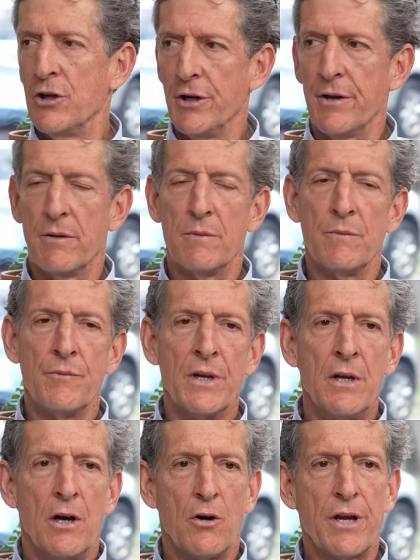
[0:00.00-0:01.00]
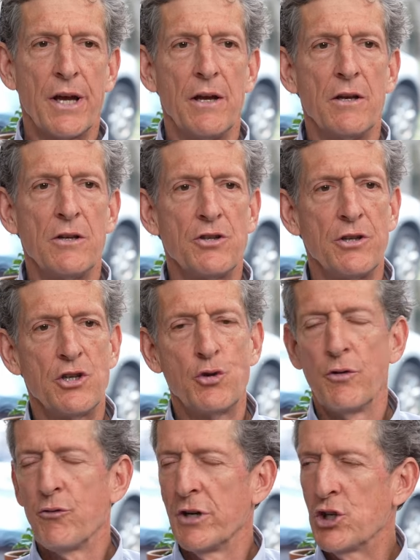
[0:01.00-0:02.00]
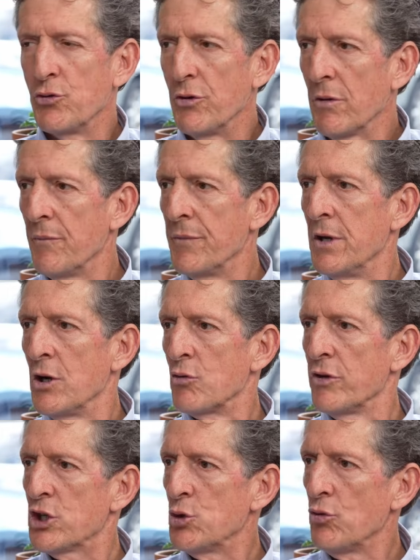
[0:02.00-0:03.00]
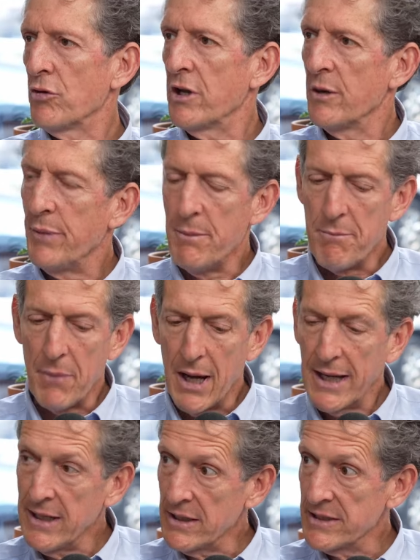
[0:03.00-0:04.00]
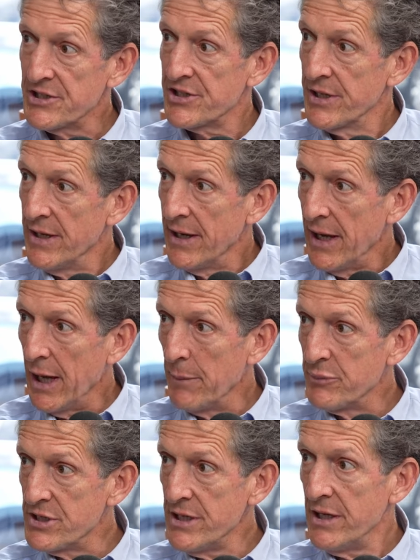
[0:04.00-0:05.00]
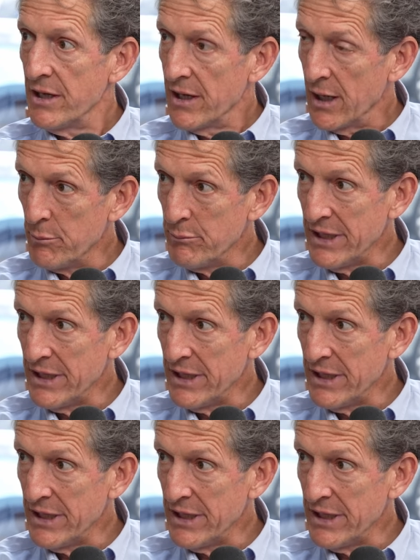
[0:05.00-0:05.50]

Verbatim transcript: Good. Okay, it's the issue of ritual. Yes. Ritual can be mindless, empty, and